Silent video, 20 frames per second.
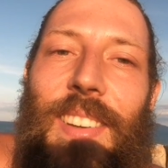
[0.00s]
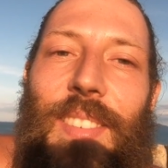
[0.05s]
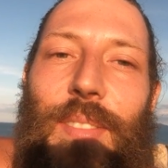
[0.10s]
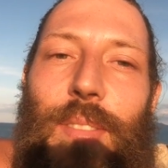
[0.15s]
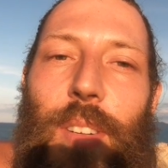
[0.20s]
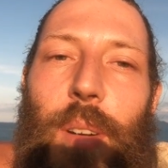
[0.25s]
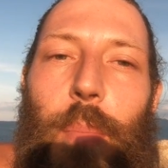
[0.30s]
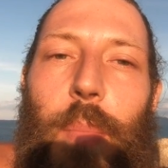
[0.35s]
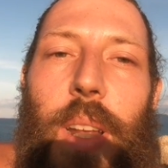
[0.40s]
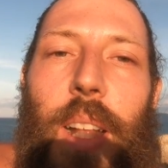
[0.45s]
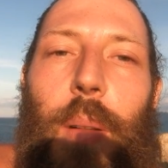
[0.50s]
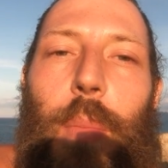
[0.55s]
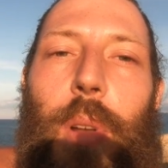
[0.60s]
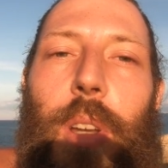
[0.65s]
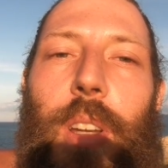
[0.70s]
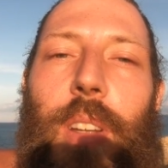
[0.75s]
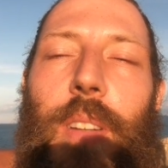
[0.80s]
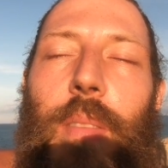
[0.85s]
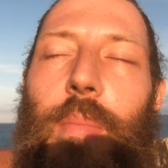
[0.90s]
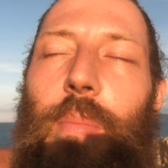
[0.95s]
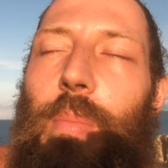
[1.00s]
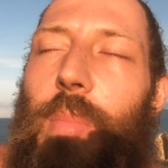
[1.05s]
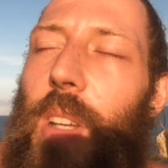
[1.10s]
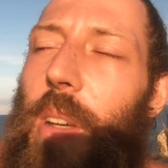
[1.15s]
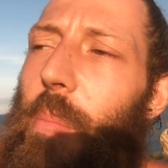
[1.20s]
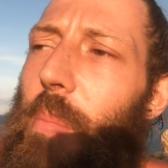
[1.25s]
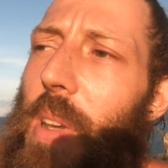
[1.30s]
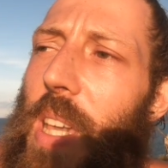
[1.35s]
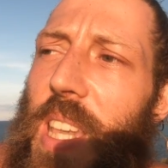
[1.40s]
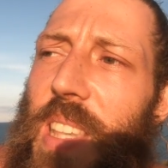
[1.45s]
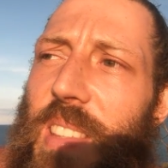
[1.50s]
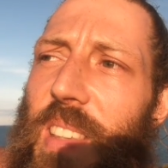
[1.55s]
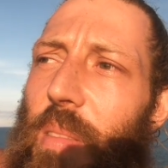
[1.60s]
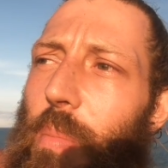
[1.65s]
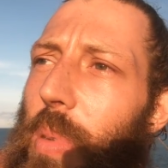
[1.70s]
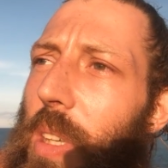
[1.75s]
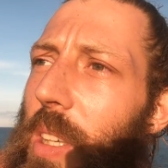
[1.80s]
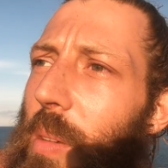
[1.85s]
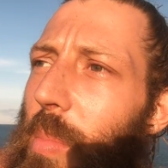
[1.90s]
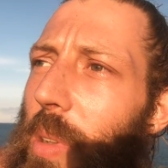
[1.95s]
from Melbourne. Amazing
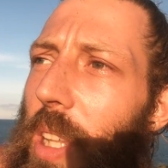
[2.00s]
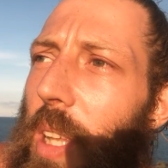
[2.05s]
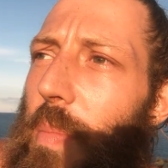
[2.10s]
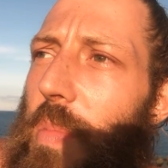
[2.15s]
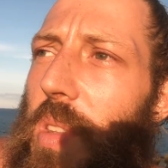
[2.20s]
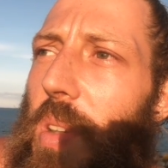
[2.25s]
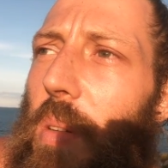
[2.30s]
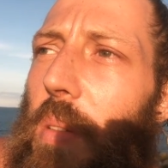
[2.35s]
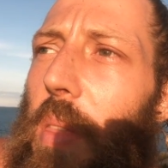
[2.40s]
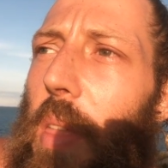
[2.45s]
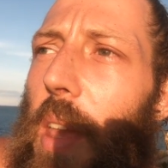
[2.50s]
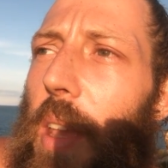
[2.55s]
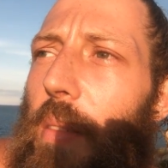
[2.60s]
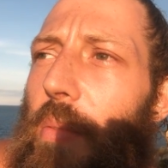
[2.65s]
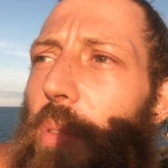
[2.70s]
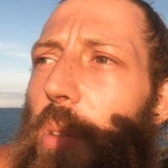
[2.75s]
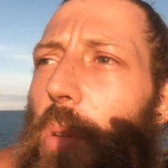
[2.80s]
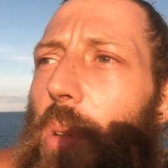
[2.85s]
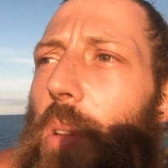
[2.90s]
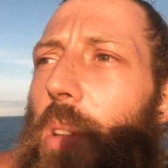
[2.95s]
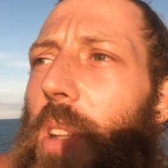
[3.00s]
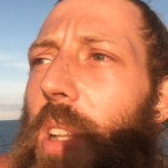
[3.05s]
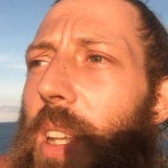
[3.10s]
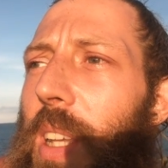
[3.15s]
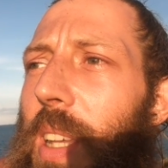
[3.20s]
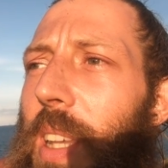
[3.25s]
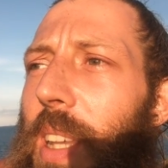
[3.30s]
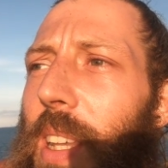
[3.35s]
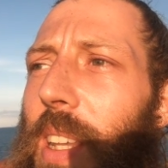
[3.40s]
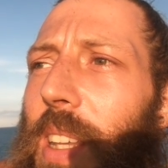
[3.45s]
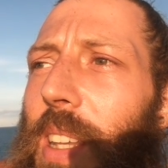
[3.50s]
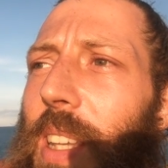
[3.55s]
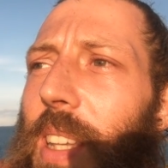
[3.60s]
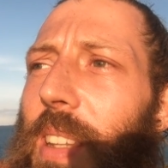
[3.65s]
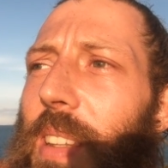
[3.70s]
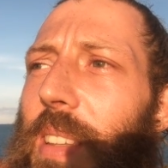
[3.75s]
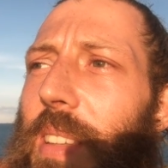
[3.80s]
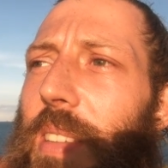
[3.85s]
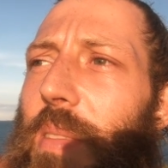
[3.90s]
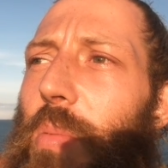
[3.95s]
people, I'm so thankful.
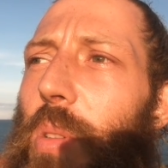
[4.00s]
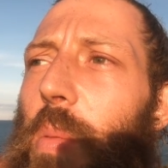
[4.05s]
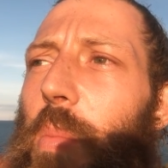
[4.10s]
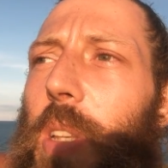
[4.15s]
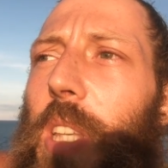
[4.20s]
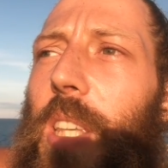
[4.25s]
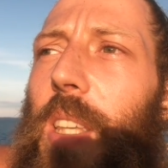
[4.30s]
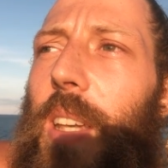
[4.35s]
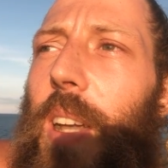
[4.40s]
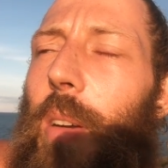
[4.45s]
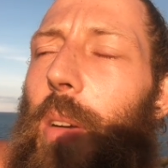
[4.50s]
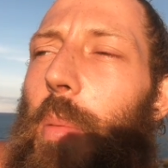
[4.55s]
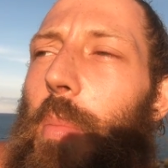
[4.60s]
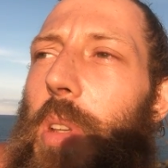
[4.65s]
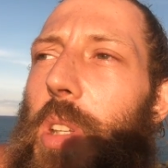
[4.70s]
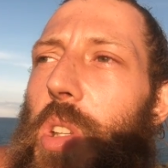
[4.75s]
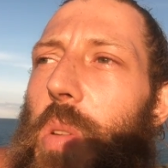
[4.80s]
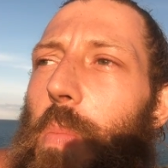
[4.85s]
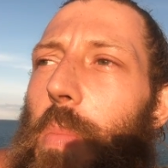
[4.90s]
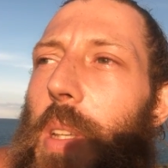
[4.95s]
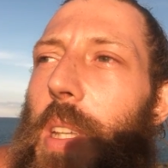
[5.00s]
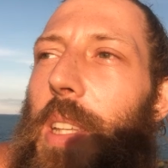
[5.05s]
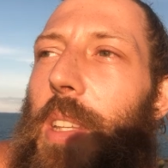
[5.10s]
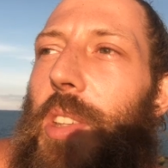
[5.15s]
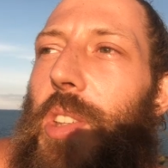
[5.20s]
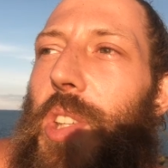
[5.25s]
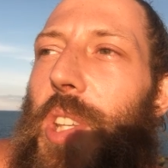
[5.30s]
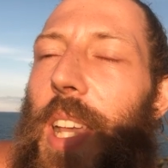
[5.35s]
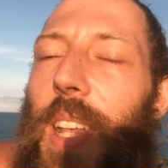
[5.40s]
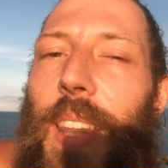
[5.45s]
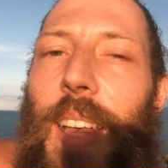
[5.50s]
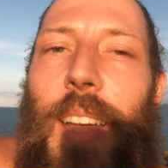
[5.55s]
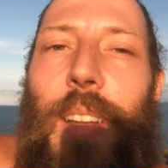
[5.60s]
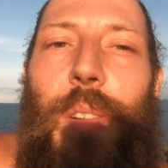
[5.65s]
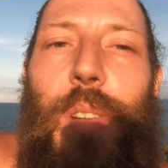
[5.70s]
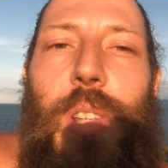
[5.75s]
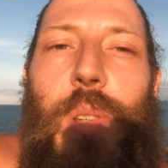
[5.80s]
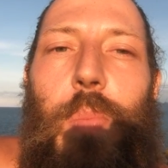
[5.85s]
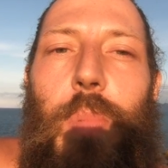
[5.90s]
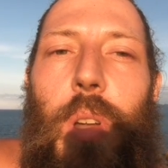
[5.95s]
This will be our Mission Beach El
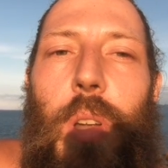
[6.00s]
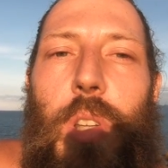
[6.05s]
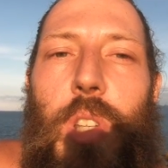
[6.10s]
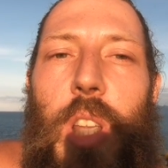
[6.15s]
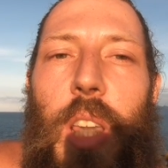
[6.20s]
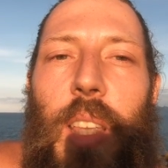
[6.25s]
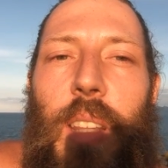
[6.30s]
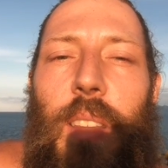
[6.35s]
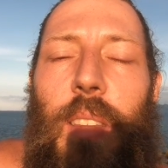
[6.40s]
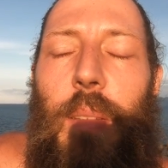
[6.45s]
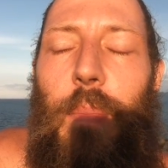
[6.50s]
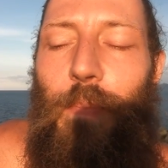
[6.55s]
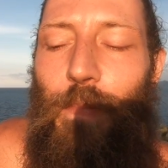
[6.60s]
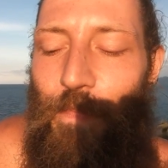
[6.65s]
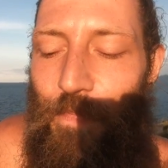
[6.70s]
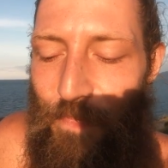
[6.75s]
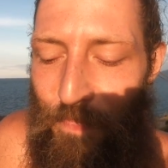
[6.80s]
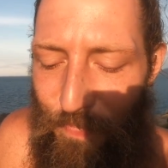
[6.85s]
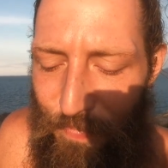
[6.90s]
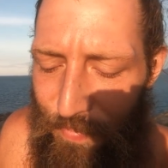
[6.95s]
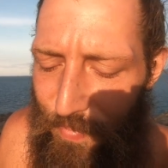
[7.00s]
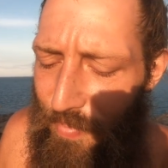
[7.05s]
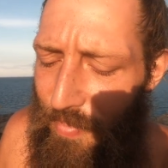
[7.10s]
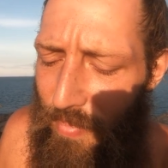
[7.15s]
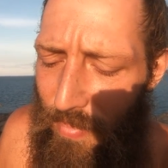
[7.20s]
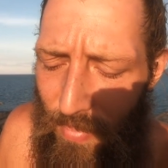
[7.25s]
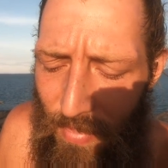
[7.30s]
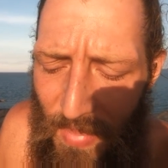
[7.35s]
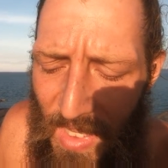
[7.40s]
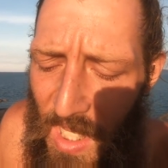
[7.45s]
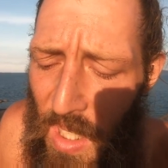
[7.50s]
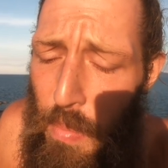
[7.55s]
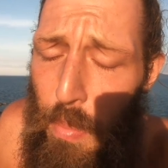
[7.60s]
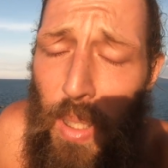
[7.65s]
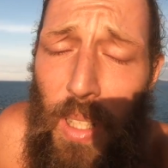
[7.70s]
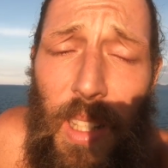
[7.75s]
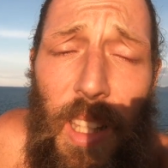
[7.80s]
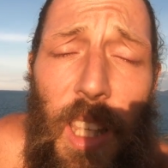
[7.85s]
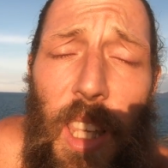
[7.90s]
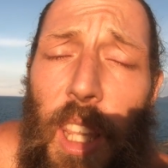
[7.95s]
Arish project.
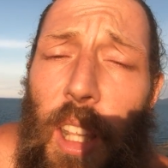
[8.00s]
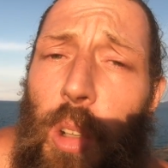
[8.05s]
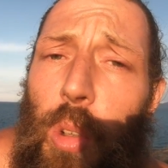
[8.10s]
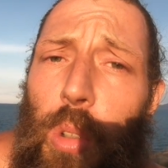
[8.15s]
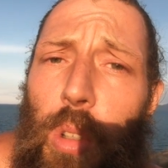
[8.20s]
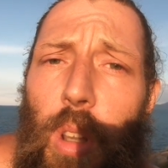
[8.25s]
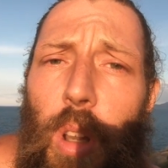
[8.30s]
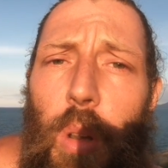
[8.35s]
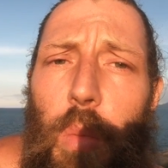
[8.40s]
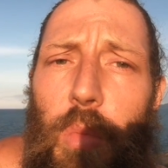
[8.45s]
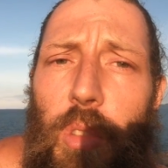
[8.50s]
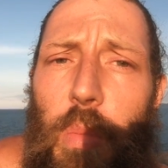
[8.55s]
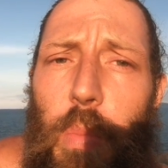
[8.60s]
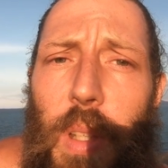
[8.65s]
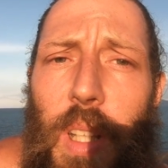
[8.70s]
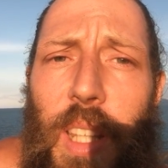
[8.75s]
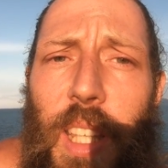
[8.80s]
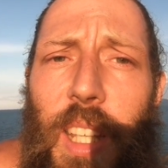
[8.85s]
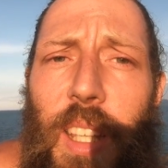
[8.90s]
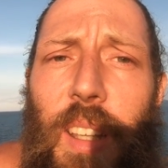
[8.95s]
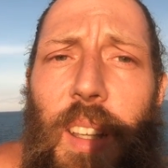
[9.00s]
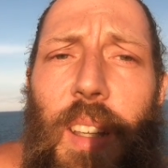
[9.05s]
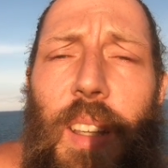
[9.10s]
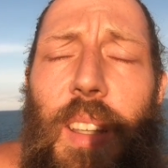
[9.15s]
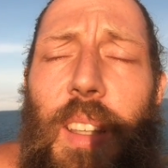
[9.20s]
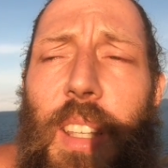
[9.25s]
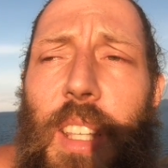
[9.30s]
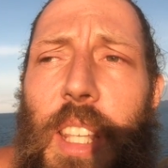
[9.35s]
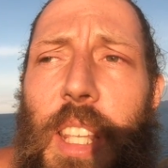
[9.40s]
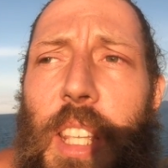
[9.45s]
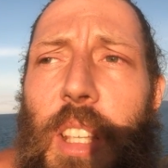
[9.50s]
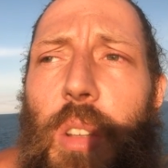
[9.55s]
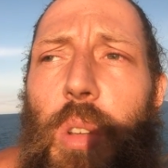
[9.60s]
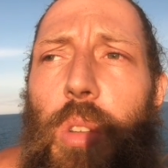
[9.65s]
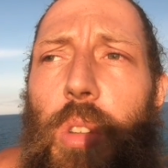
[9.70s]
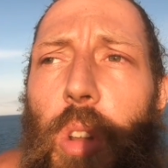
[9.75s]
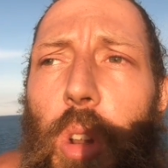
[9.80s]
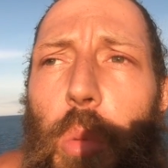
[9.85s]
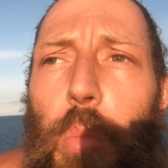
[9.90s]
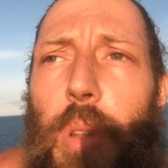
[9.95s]
Building ecodomes, building a
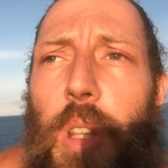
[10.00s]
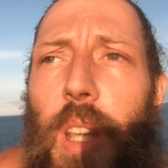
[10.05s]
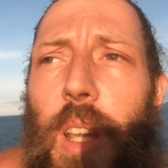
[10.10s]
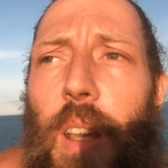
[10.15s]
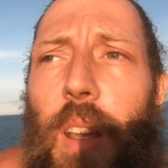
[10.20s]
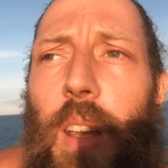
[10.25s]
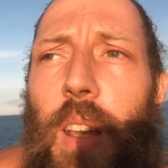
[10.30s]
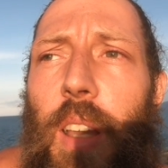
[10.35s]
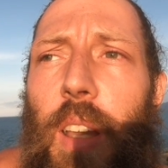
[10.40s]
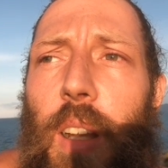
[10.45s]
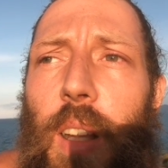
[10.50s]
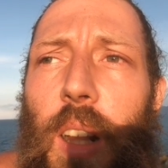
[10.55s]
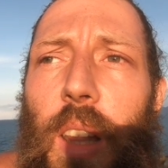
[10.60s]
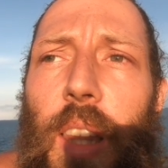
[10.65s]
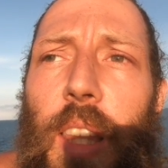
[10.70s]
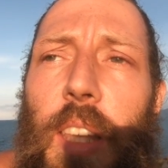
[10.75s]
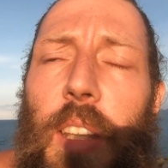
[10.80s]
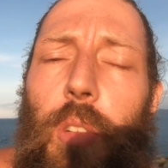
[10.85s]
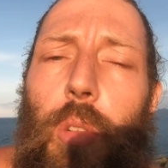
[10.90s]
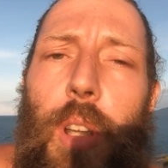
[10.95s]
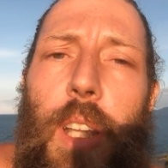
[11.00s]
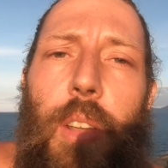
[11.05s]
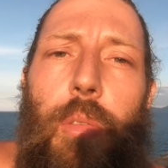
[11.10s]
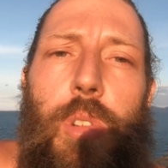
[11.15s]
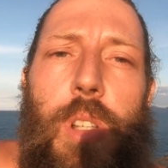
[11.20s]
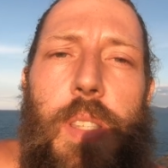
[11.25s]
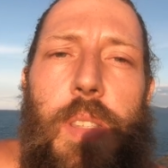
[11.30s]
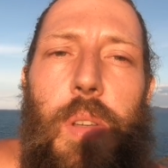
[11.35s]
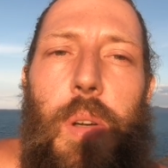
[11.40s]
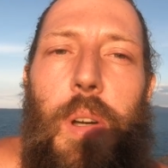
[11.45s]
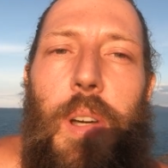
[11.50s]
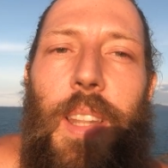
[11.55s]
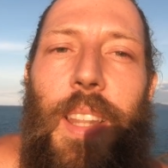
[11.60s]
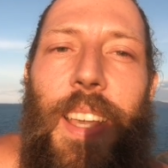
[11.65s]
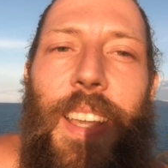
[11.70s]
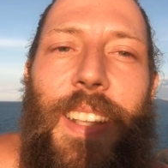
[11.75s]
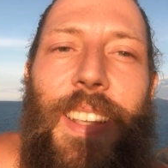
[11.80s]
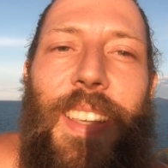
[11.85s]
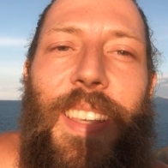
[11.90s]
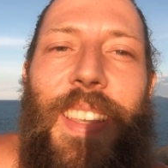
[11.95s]
ecotopia, a clean green resort
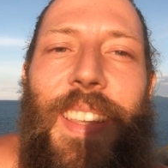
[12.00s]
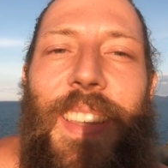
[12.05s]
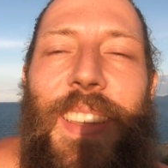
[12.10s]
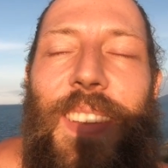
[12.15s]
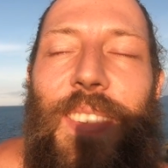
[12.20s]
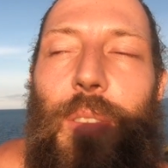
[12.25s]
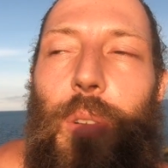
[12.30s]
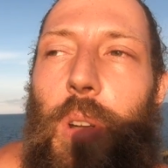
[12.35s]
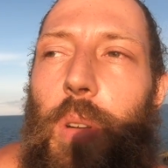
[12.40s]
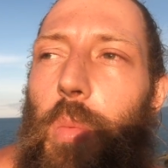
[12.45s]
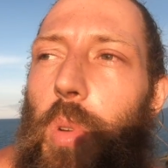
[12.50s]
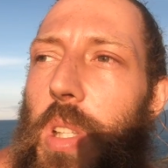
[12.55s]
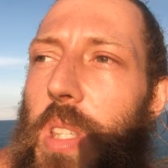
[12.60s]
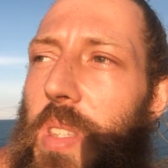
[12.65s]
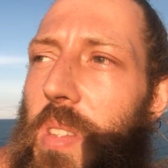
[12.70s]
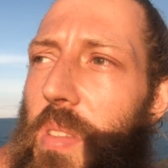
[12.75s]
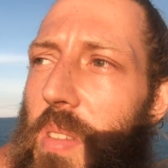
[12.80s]
like Ron wants